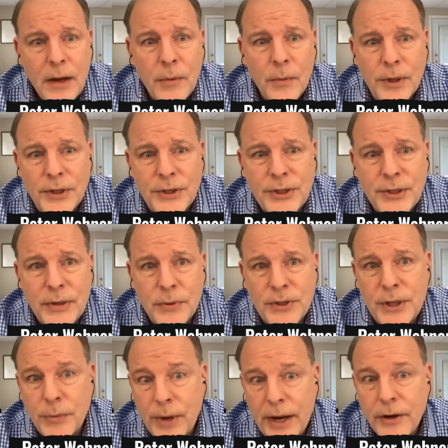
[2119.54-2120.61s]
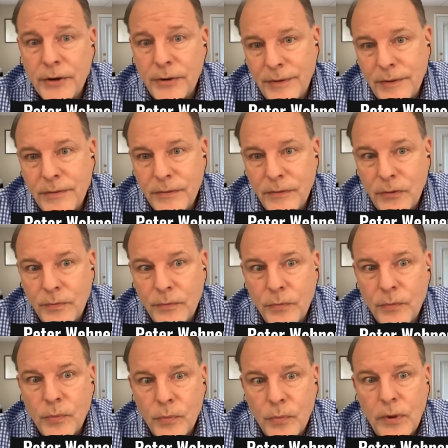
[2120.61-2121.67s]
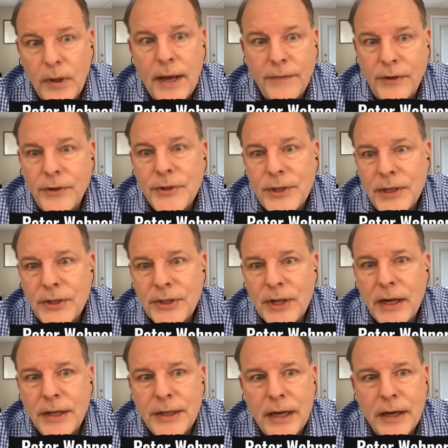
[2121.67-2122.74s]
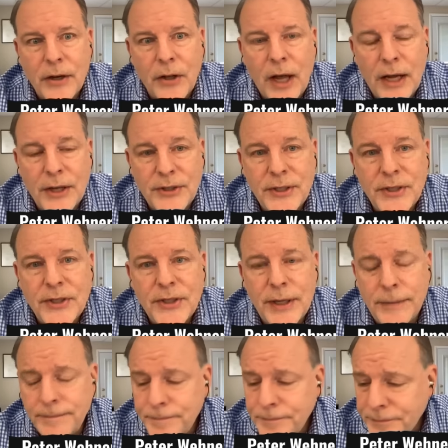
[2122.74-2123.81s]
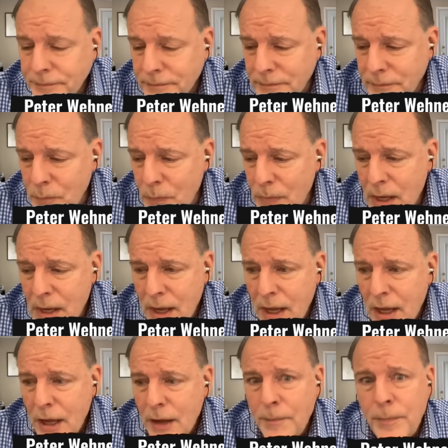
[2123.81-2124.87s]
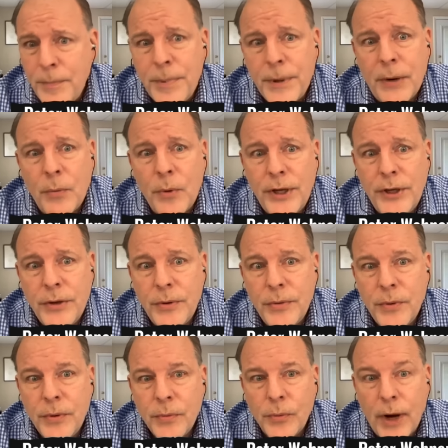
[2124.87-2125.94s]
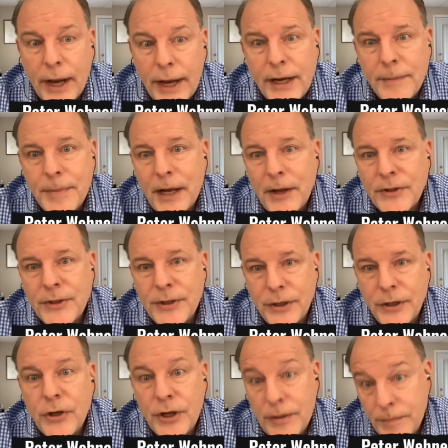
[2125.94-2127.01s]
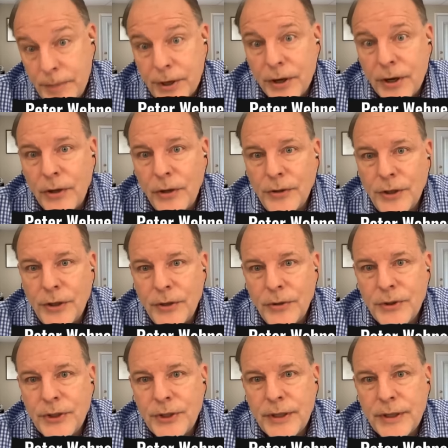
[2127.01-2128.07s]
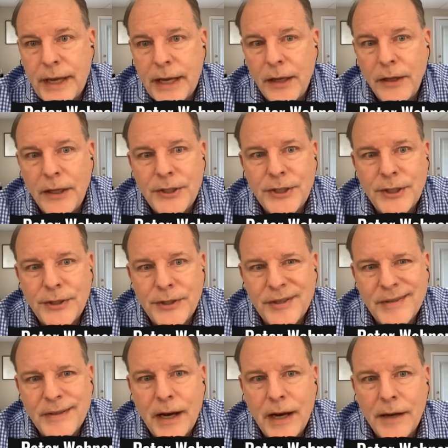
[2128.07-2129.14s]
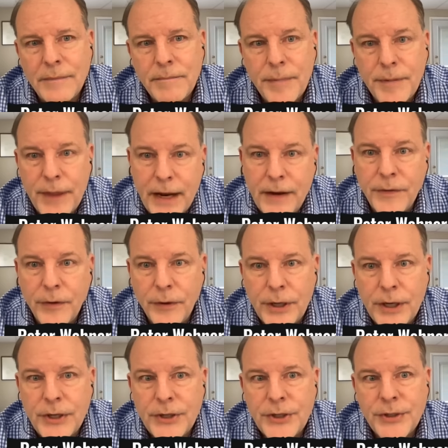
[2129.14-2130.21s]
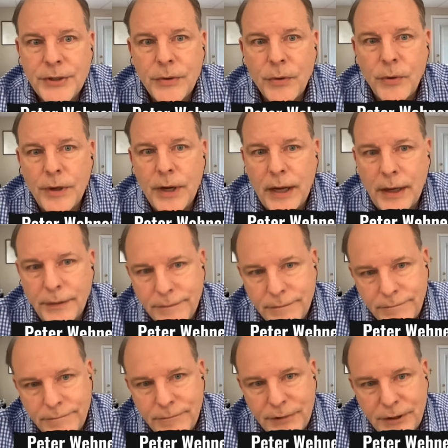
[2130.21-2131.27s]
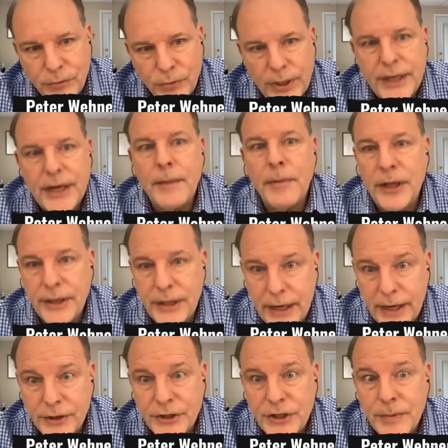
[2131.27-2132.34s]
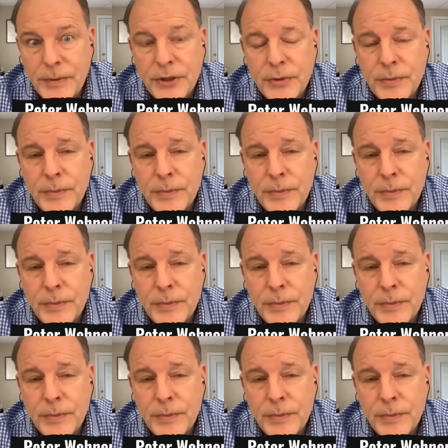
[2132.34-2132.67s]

was was at record levels, and it's gone down a lot since then. But when you write about the good empirical news, that elicits not thankfulness or not mm. redoubling the energy because